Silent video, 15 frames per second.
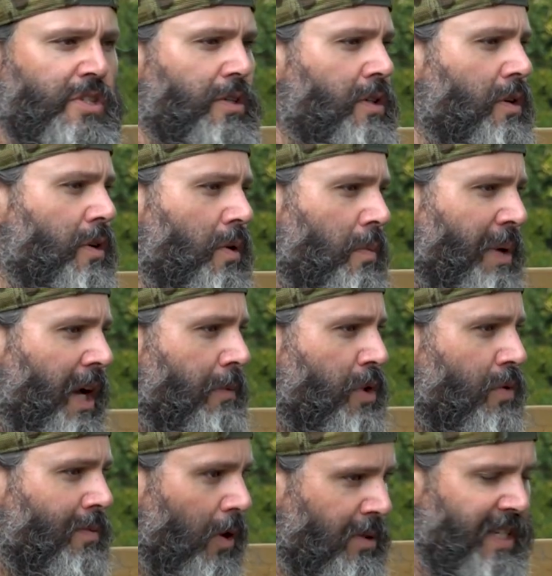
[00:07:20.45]
to be able
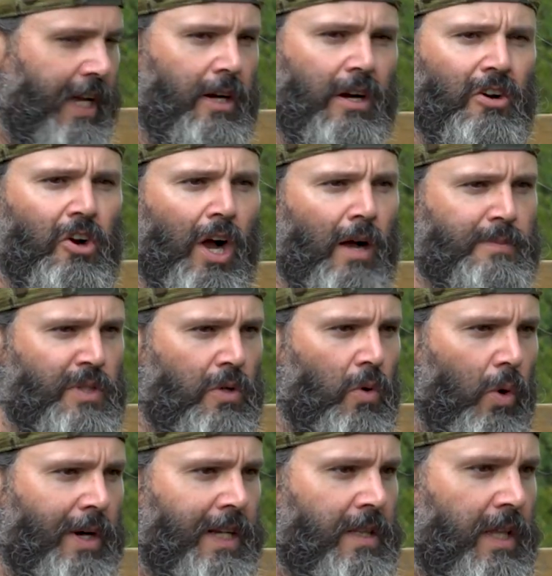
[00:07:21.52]
to rotate our crops
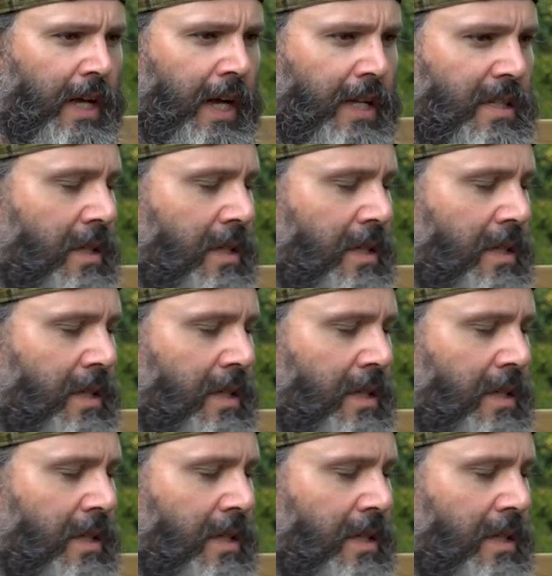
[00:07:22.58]
accordingly